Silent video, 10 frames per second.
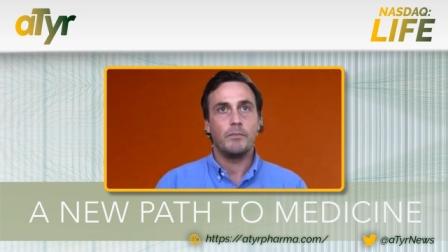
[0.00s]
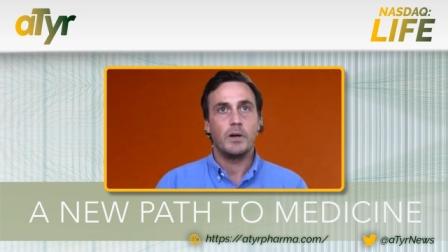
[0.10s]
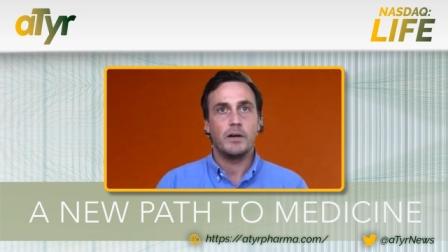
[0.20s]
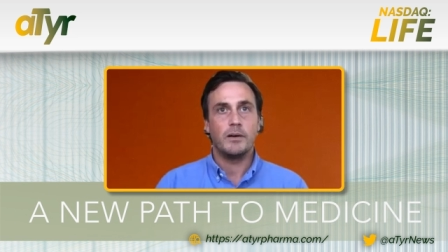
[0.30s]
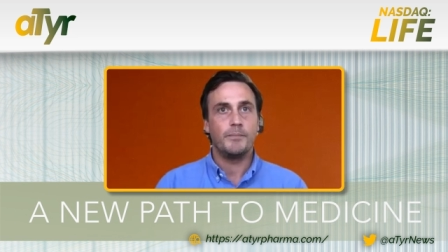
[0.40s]

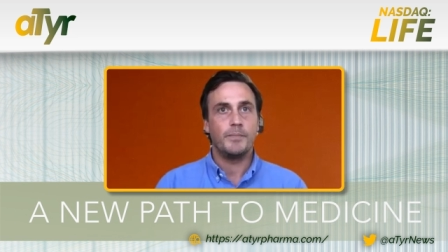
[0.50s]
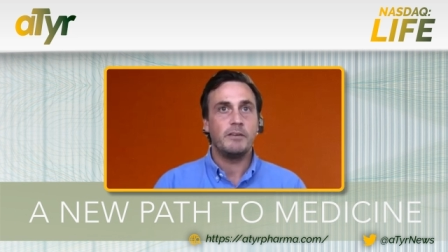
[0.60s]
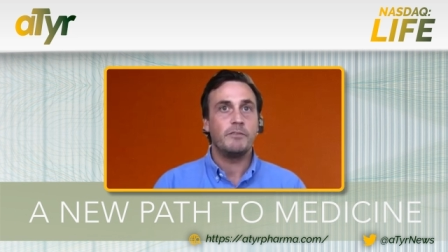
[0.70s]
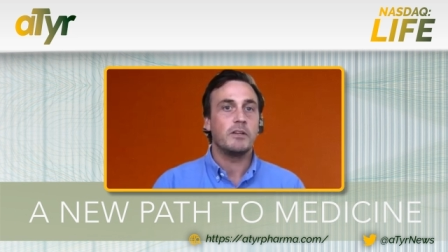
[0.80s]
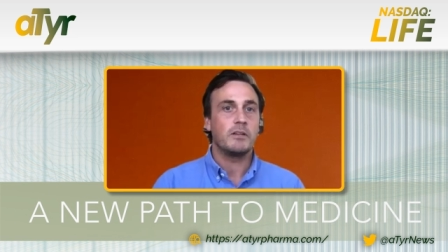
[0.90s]
uh,
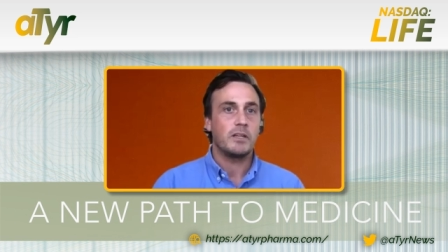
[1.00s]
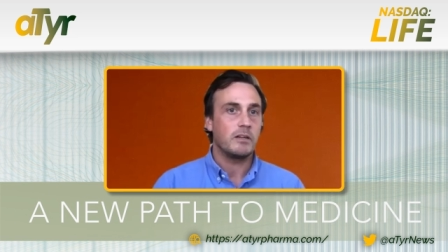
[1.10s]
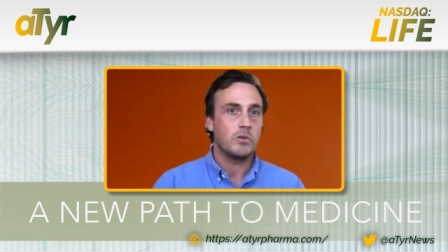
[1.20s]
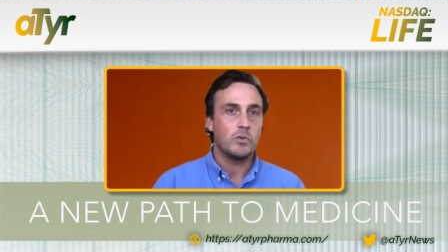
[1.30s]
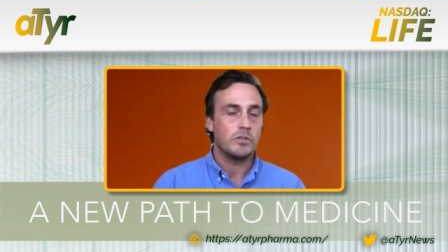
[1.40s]
even can
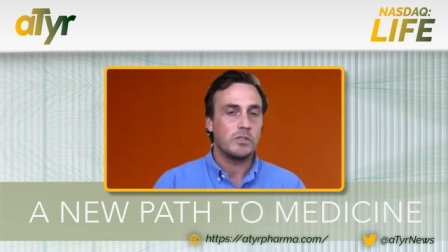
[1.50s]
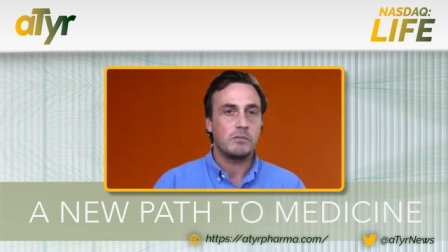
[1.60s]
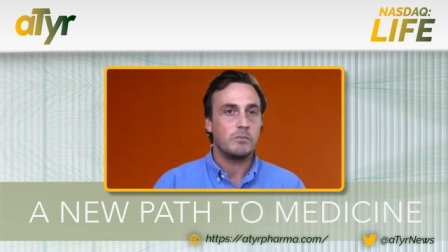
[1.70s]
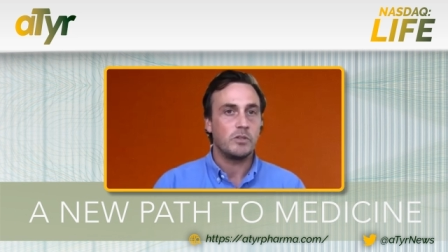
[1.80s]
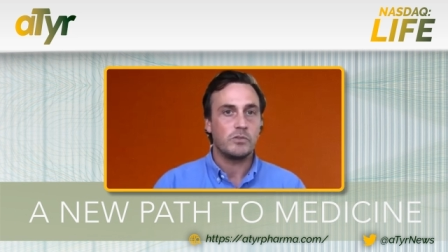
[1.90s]

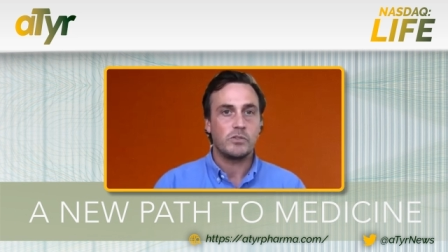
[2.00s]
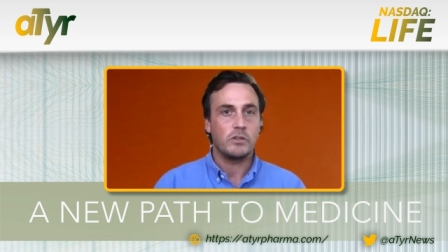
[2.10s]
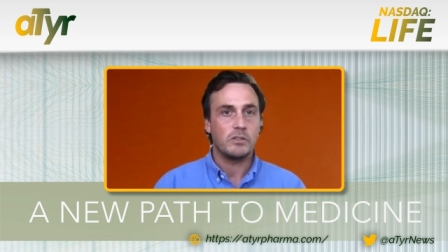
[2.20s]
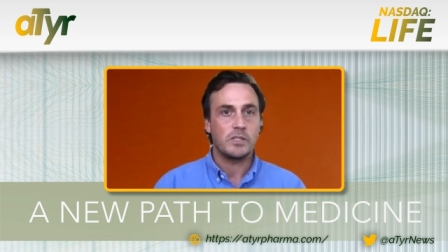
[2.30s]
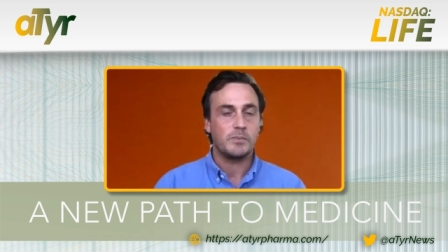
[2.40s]
cause you know
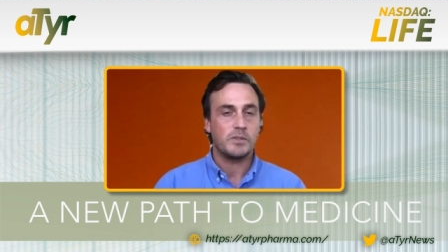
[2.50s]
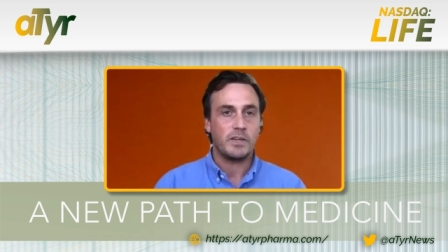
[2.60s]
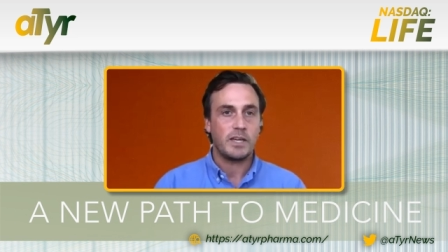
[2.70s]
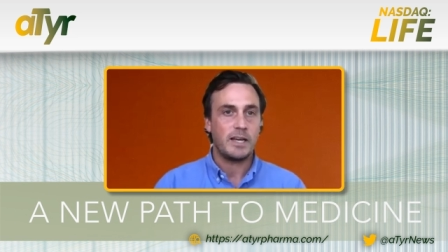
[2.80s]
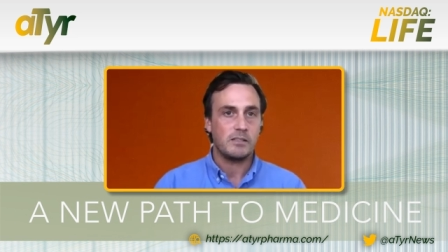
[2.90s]
certain types of
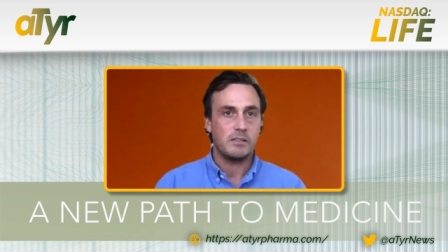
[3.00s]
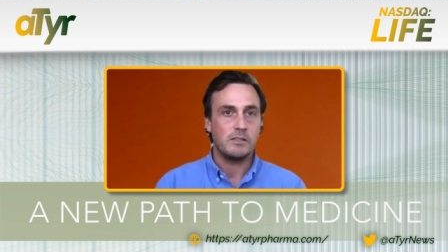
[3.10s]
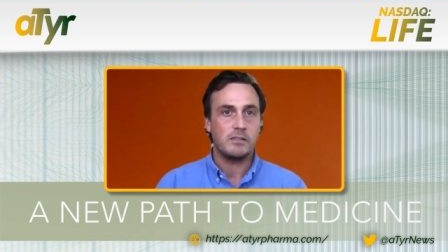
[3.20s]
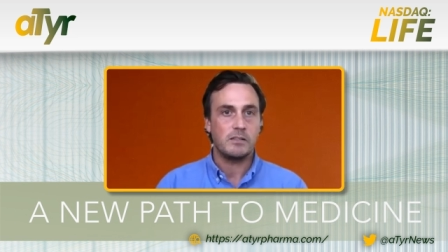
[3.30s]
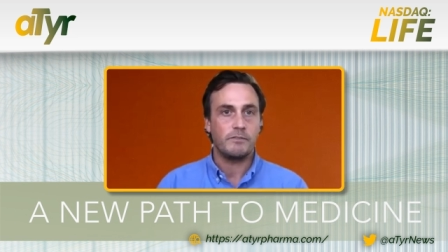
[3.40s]

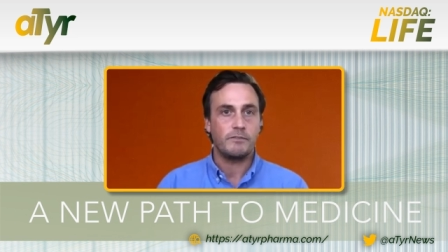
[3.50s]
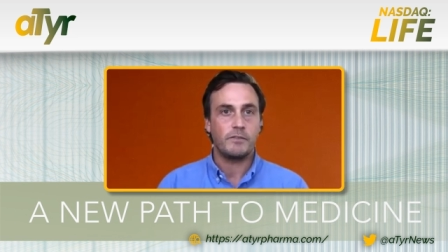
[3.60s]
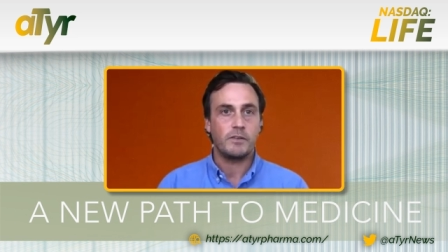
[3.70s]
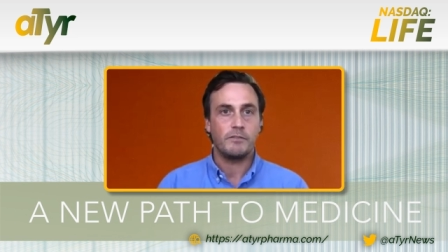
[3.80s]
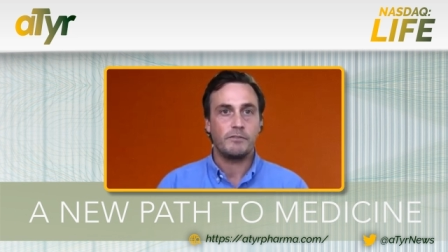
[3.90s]
cancers if
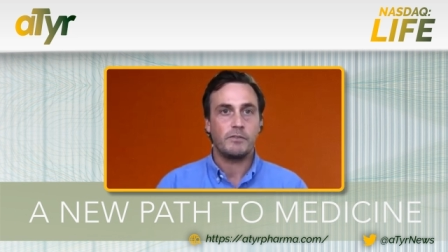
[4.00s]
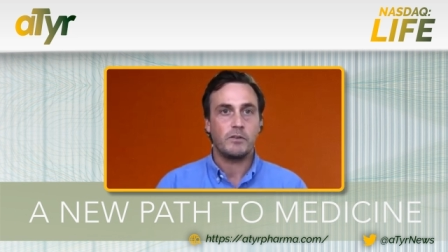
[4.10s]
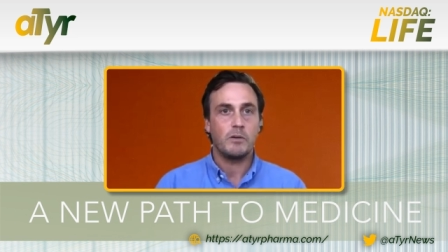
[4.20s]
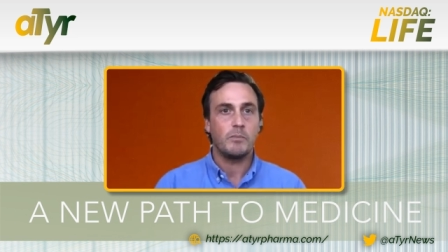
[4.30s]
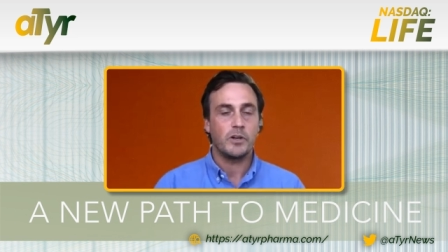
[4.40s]
if
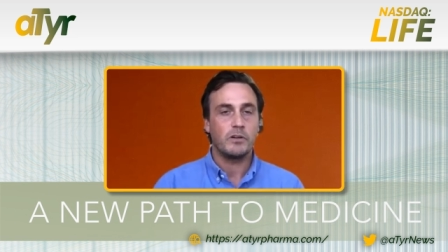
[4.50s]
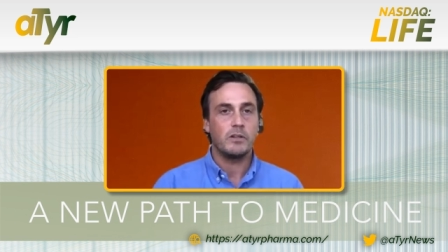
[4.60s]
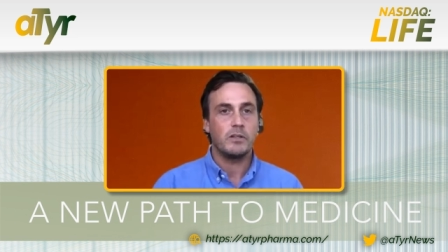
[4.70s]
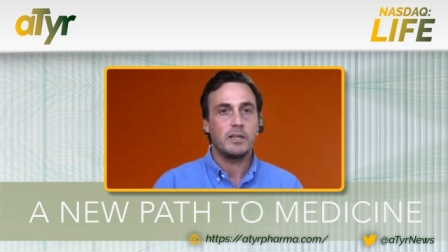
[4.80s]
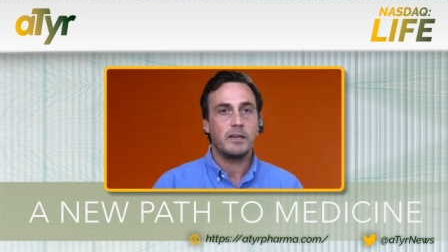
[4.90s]
not monitored
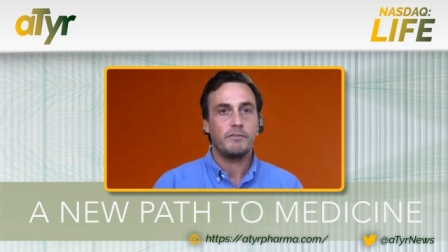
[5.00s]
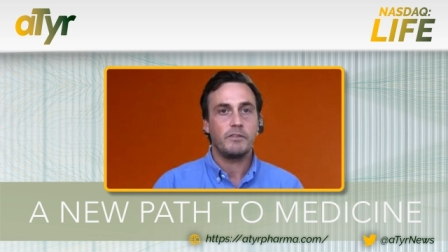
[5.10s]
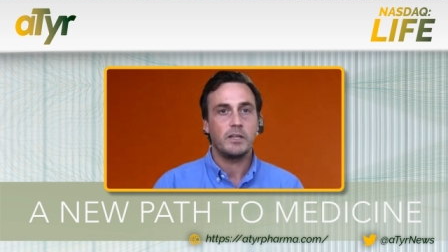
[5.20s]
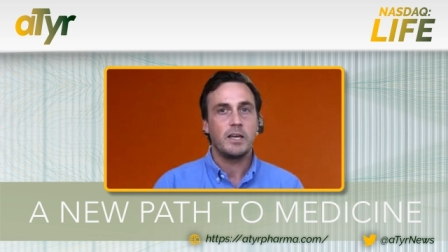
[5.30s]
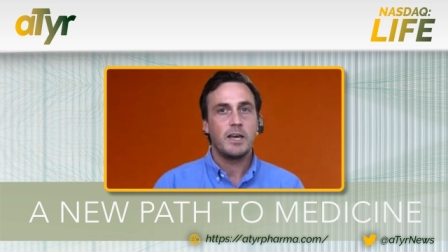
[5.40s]

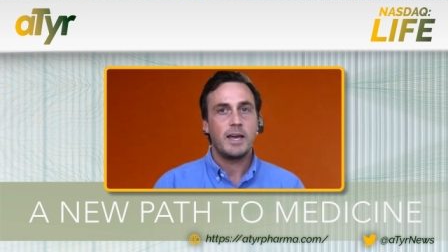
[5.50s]
carefully.